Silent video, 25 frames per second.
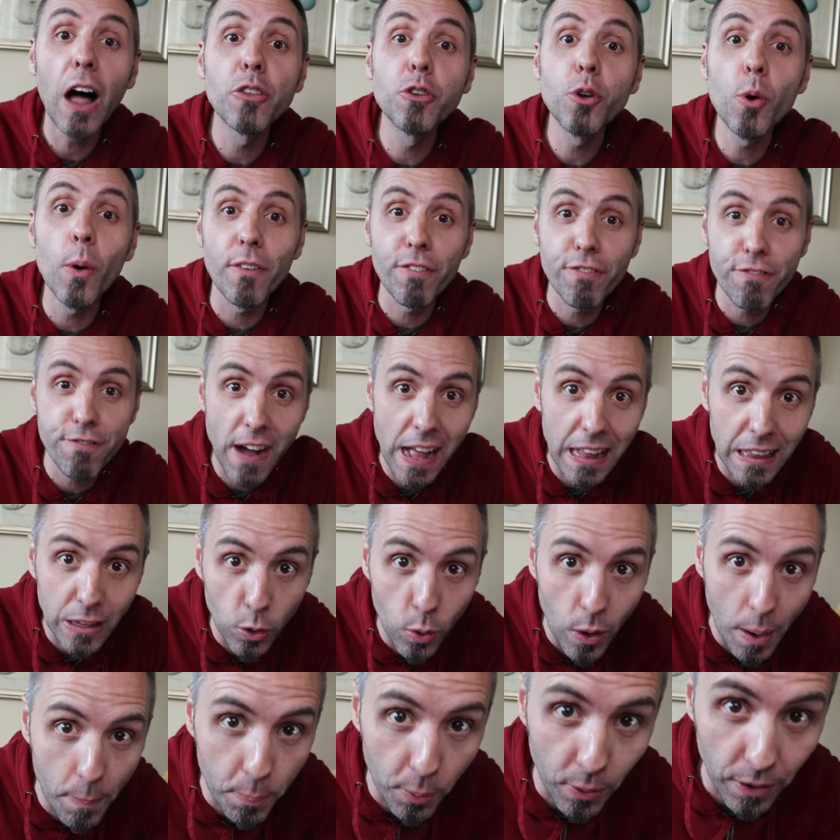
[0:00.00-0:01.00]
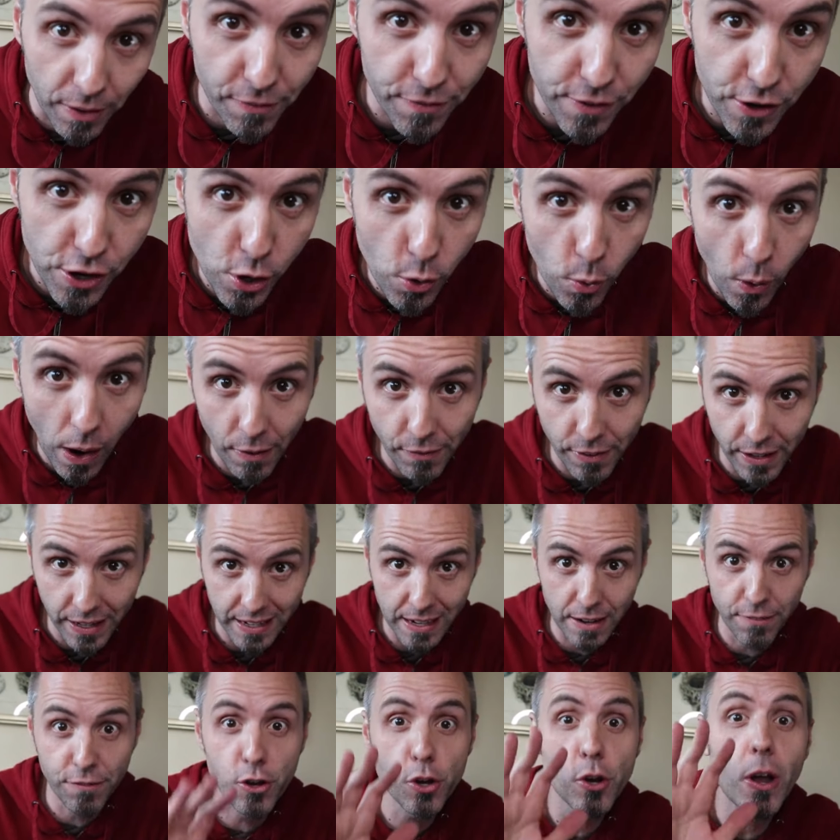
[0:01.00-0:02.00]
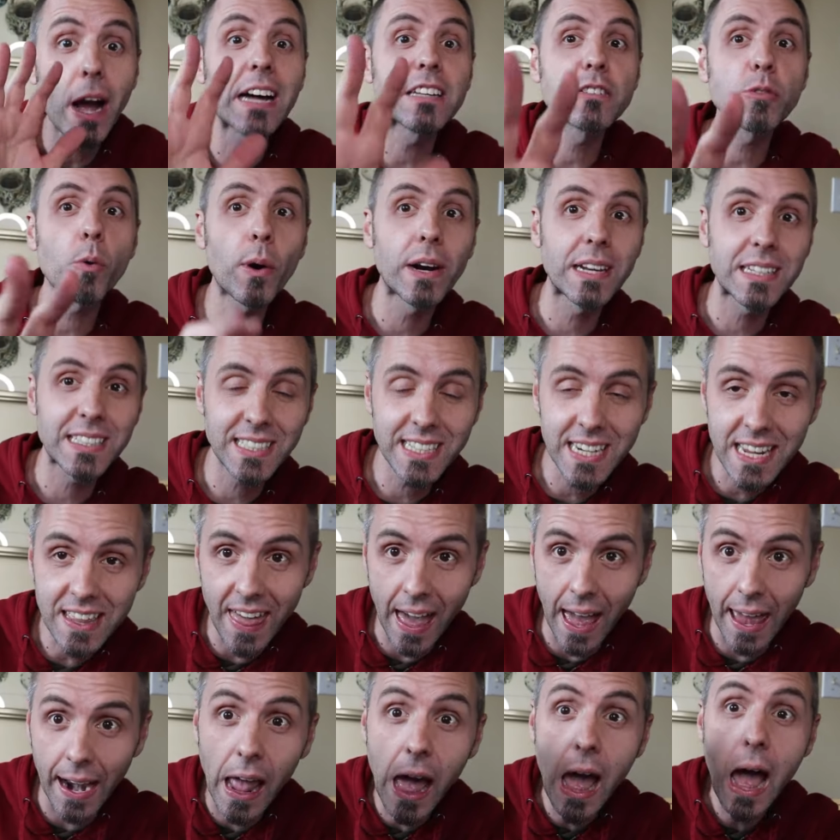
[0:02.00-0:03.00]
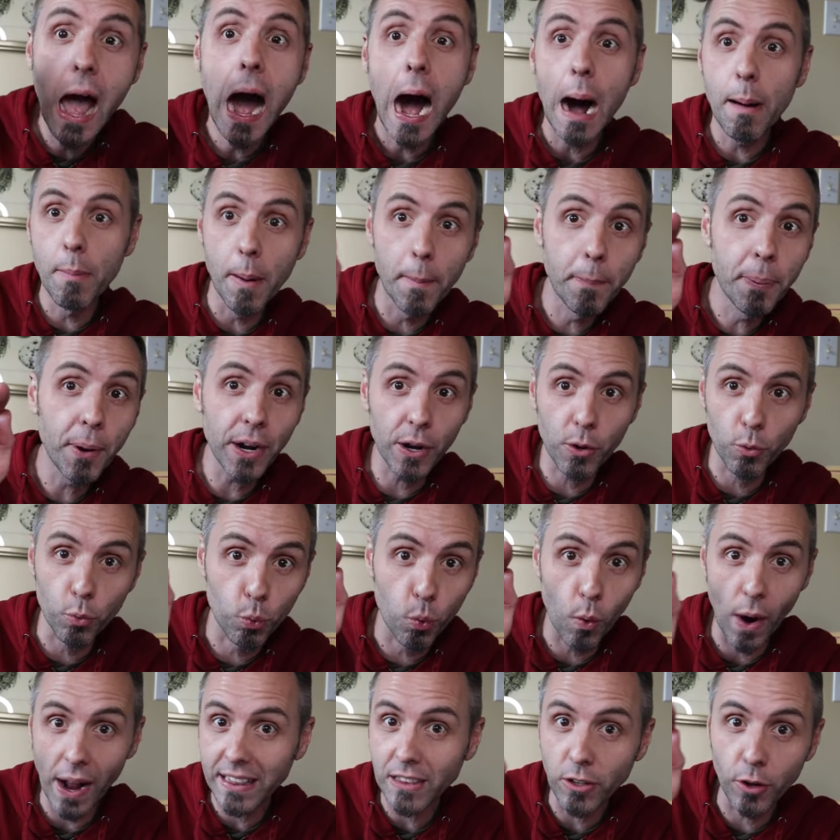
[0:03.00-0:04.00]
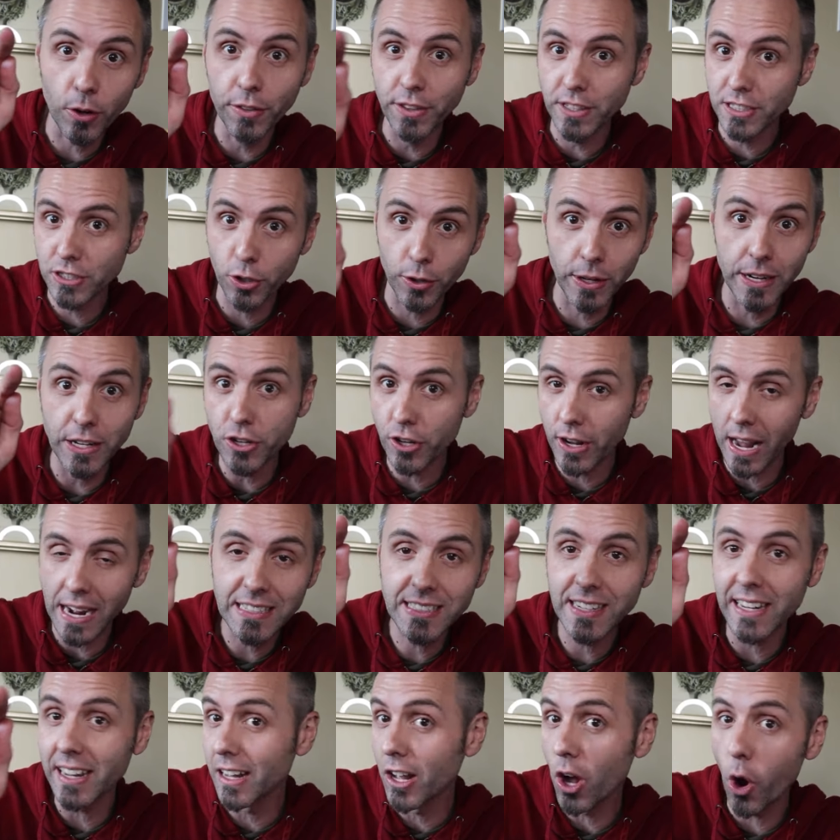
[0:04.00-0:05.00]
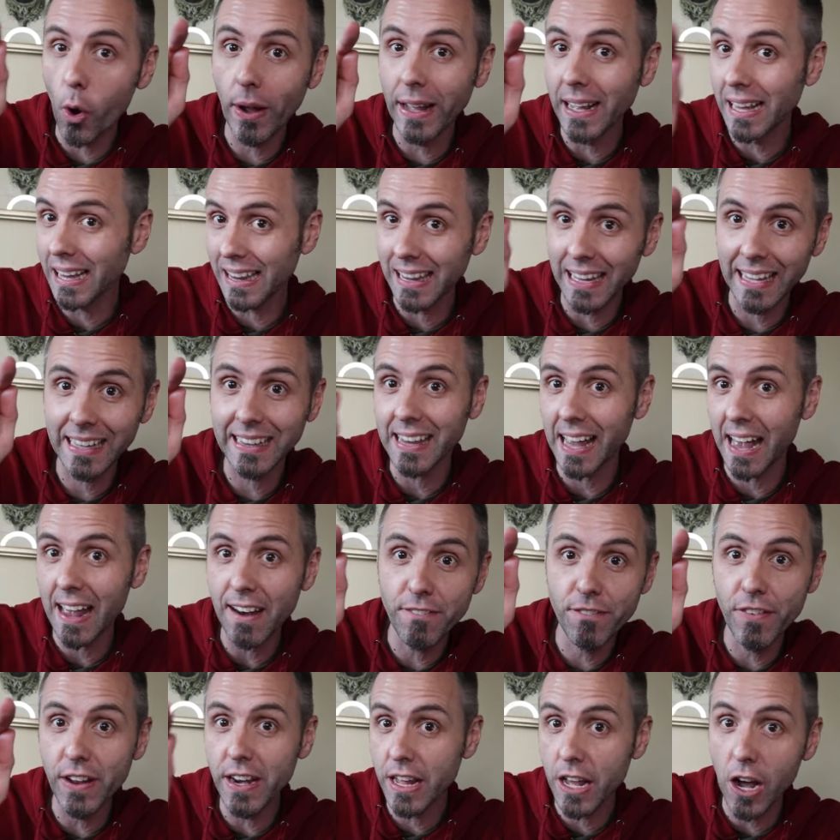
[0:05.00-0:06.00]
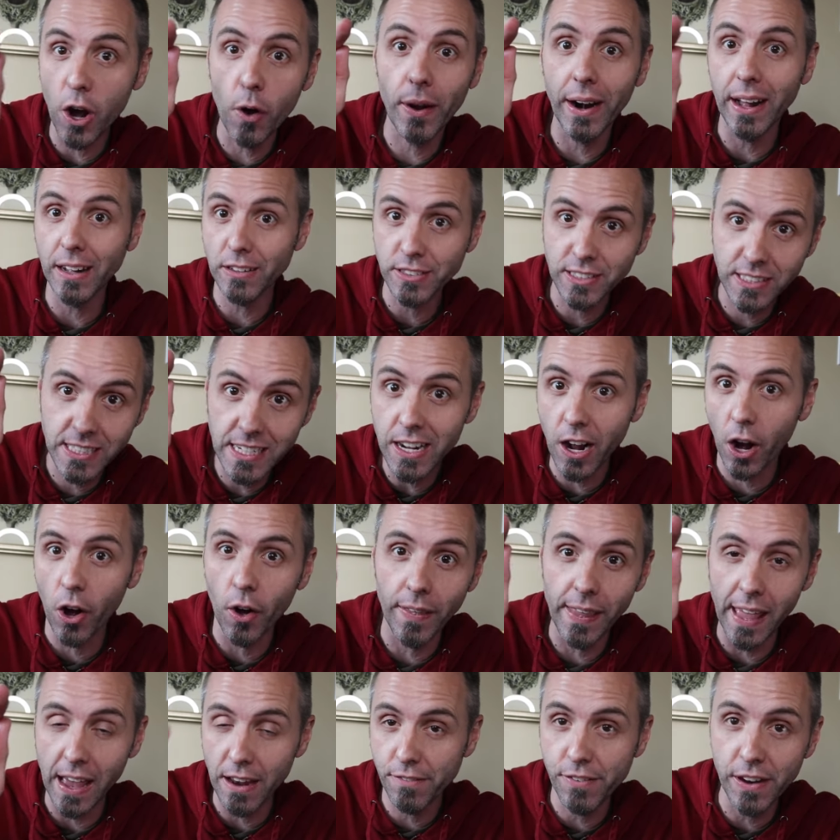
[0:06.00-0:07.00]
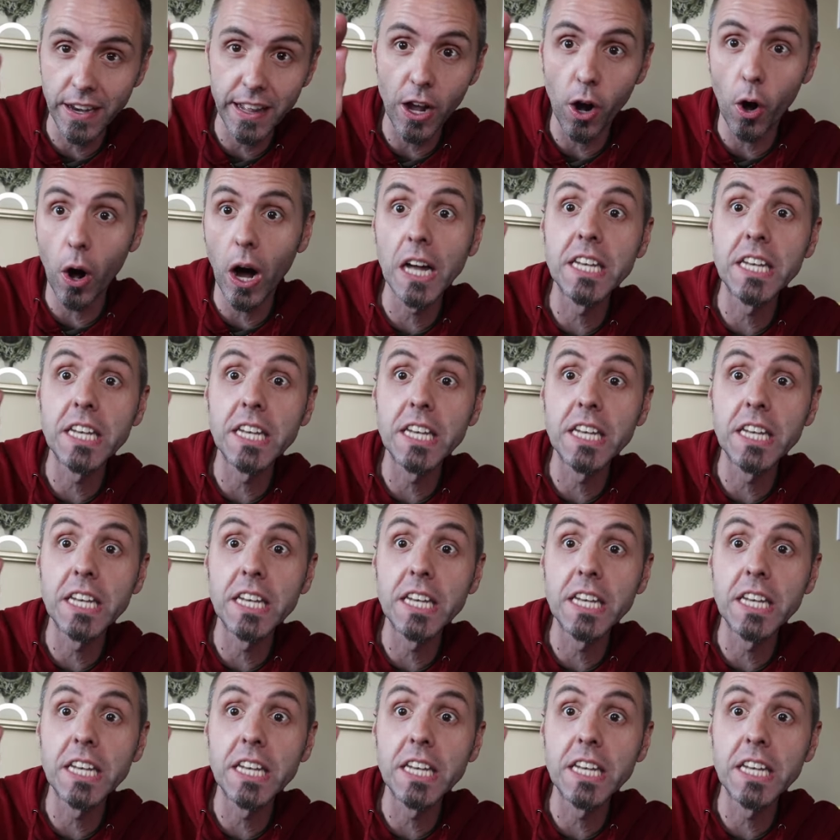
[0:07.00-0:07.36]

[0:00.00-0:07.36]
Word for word: I'll do a follow-up review of it. And if you guys want to see that, I'm going to put it right there on the screen. You guys can go and click that video and I'll see y'all in that video.